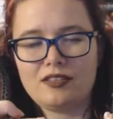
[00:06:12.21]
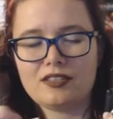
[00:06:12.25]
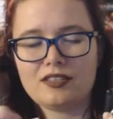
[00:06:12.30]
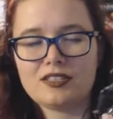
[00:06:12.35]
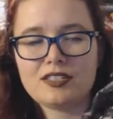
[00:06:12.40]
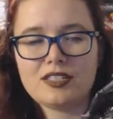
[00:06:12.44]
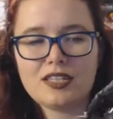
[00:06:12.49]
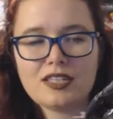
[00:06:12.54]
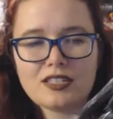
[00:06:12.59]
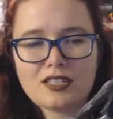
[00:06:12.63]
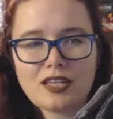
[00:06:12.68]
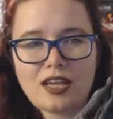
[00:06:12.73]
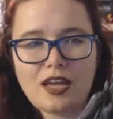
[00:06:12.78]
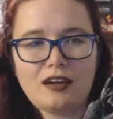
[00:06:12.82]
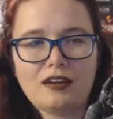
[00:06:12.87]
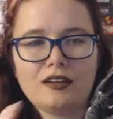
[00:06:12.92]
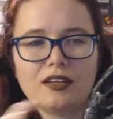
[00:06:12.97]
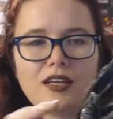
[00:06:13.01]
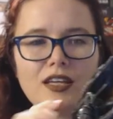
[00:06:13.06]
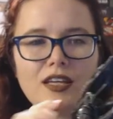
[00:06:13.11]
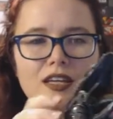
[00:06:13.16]
The
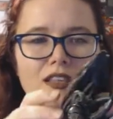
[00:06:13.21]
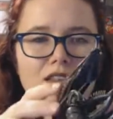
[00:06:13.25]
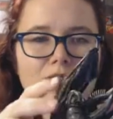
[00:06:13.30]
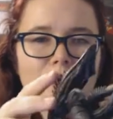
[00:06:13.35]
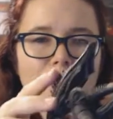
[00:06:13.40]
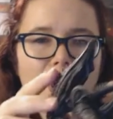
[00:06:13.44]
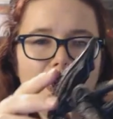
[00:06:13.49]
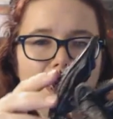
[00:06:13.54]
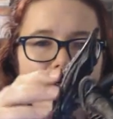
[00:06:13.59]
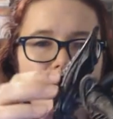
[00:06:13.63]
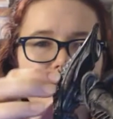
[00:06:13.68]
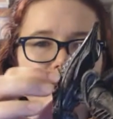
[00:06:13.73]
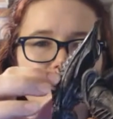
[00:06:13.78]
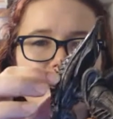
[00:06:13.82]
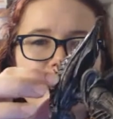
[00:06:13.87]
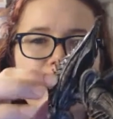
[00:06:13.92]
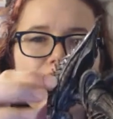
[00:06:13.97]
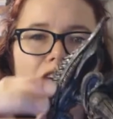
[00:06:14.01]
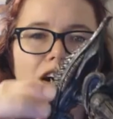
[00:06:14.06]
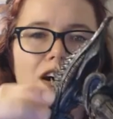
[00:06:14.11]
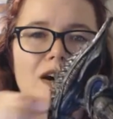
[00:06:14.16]
detailing, the paint
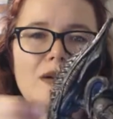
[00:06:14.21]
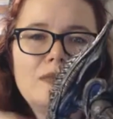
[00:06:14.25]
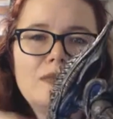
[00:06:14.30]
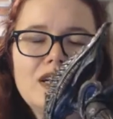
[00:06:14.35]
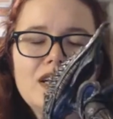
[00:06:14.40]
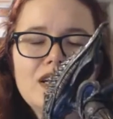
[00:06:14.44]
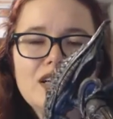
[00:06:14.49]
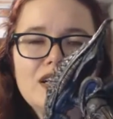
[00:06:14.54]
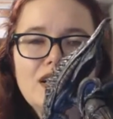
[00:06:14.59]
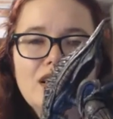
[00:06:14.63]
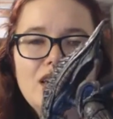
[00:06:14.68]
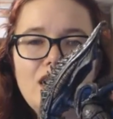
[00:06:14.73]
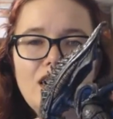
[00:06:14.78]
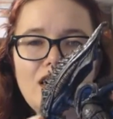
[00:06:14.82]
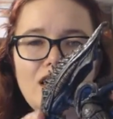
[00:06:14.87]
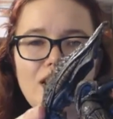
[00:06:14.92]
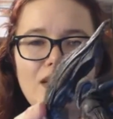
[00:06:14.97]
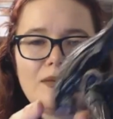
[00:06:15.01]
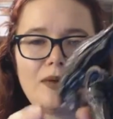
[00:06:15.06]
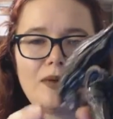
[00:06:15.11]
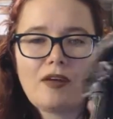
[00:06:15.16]
job,
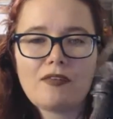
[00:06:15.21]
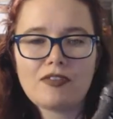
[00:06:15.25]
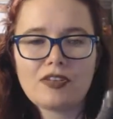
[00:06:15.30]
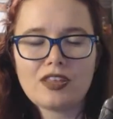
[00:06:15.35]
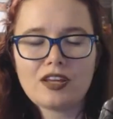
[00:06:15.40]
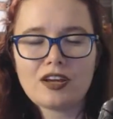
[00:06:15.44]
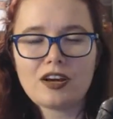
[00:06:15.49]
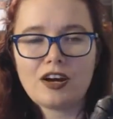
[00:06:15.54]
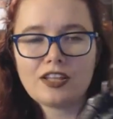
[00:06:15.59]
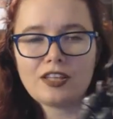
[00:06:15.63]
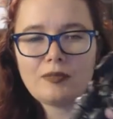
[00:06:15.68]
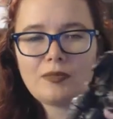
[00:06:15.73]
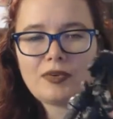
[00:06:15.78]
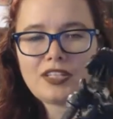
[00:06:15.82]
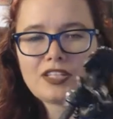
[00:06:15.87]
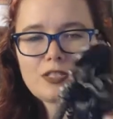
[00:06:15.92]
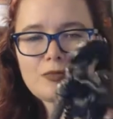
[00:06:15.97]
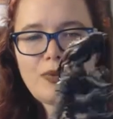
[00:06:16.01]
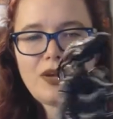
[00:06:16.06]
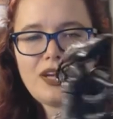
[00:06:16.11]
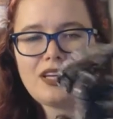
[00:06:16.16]
everything on them.
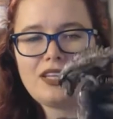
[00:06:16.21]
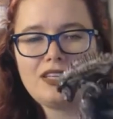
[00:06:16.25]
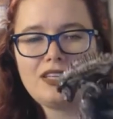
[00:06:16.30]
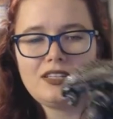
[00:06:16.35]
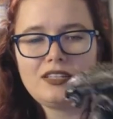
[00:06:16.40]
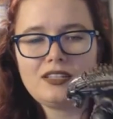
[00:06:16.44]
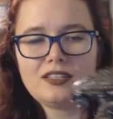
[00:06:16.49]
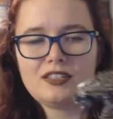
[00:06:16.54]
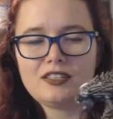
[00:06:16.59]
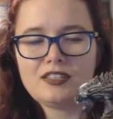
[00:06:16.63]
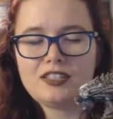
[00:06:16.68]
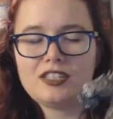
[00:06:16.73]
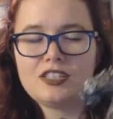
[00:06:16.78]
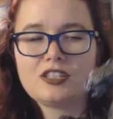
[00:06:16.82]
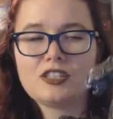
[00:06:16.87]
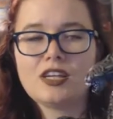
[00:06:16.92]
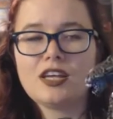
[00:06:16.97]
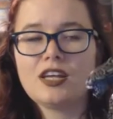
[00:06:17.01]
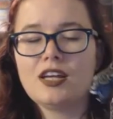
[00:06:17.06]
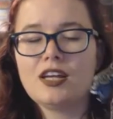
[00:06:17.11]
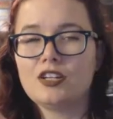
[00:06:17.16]
Like, despite
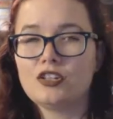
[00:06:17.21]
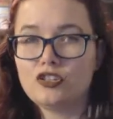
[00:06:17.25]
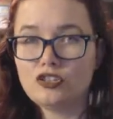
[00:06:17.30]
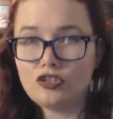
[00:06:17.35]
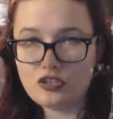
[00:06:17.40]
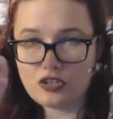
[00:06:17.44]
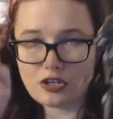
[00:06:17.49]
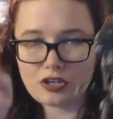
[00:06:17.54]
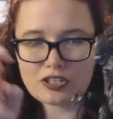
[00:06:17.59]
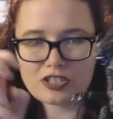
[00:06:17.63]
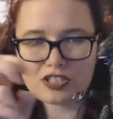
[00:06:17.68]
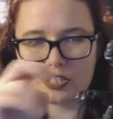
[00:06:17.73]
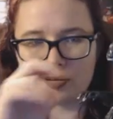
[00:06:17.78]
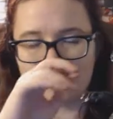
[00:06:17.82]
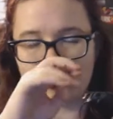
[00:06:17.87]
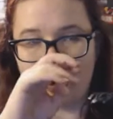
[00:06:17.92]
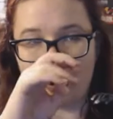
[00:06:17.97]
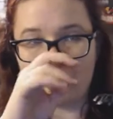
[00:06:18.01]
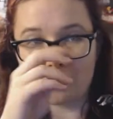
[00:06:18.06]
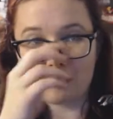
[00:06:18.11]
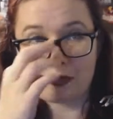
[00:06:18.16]
he's just
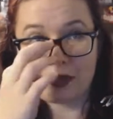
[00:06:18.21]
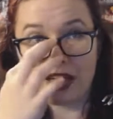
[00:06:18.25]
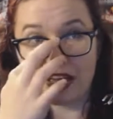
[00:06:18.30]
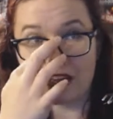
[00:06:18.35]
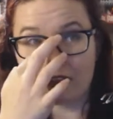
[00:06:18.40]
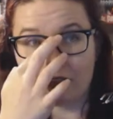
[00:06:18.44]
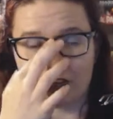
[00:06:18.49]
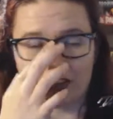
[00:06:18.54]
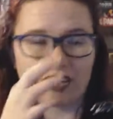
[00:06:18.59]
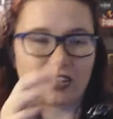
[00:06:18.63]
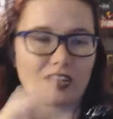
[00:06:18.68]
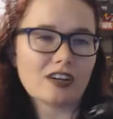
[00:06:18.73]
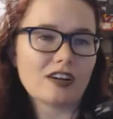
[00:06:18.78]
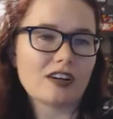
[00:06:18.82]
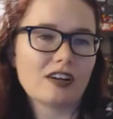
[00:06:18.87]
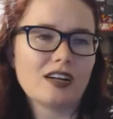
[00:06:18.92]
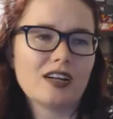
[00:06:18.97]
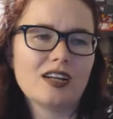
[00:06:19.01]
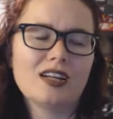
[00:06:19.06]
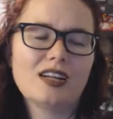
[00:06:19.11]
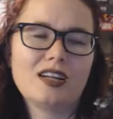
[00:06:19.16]
a brown and black
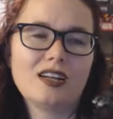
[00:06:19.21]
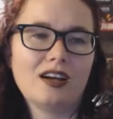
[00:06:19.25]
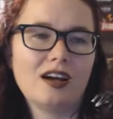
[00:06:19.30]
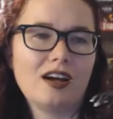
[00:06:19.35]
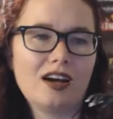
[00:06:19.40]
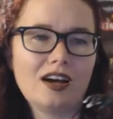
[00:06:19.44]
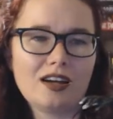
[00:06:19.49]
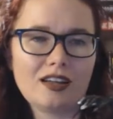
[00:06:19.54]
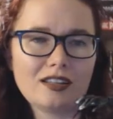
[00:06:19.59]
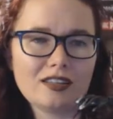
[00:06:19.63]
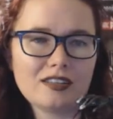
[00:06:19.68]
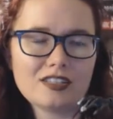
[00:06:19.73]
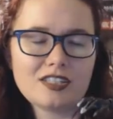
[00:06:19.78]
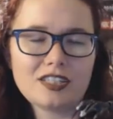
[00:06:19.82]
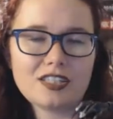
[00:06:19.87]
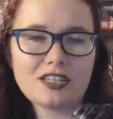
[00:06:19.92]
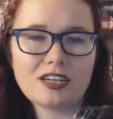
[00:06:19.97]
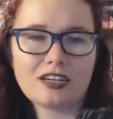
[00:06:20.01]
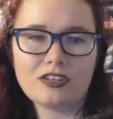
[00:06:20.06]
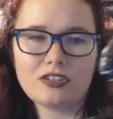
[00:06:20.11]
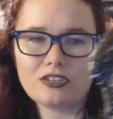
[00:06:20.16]
figure, the
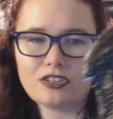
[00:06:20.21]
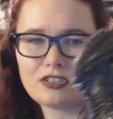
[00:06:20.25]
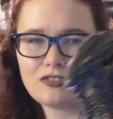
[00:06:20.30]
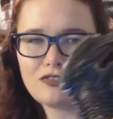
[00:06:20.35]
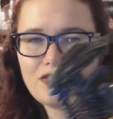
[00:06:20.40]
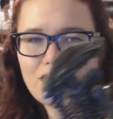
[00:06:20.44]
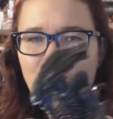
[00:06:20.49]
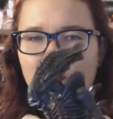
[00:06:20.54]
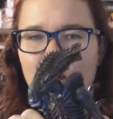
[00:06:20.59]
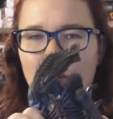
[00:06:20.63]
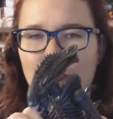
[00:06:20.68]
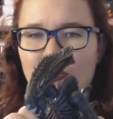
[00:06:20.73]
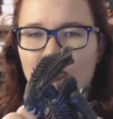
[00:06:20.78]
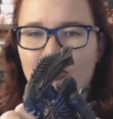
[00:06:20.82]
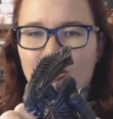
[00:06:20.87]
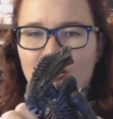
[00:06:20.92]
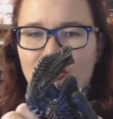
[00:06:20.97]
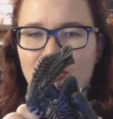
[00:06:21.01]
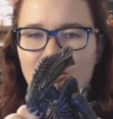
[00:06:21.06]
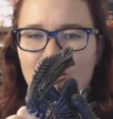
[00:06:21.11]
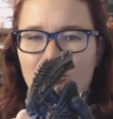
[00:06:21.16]
detail is just
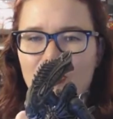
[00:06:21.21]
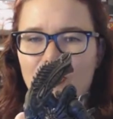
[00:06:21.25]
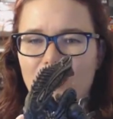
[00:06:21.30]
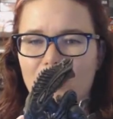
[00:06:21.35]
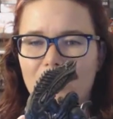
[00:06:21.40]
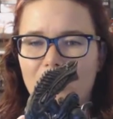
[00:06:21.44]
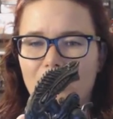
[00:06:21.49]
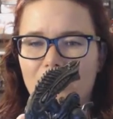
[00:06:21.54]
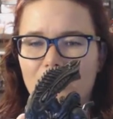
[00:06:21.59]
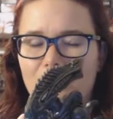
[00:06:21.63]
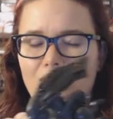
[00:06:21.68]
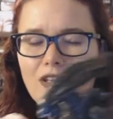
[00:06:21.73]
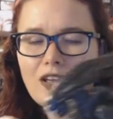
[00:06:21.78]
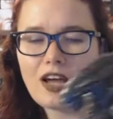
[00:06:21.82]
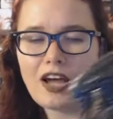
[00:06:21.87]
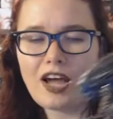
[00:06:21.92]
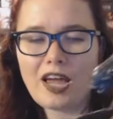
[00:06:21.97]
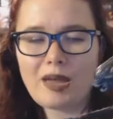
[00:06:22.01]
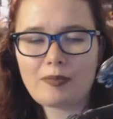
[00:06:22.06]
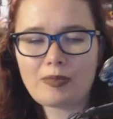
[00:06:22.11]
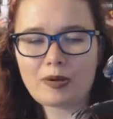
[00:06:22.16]
phenomenal on there. You can
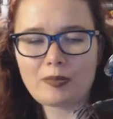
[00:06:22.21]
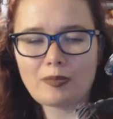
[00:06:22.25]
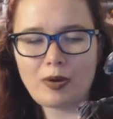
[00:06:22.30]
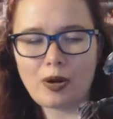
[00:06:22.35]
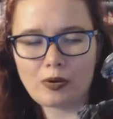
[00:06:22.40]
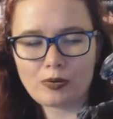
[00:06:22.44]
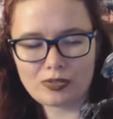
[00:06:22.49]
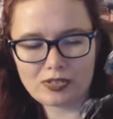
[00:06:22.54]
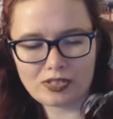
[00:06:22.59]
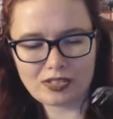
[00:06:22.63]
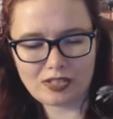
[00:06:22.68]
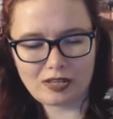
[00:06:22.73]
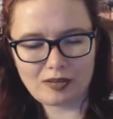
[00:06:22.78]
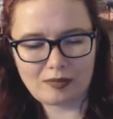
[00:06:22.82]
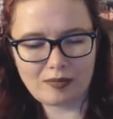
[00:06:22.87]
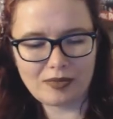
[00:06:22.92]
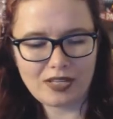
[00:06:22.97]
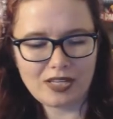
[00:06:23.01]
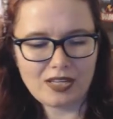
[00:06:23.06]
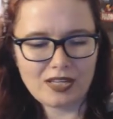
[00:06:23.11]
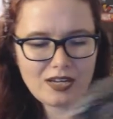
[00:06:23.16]
hyperpose
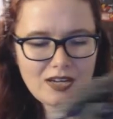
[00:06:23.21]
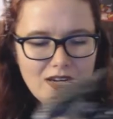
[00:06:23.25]
them.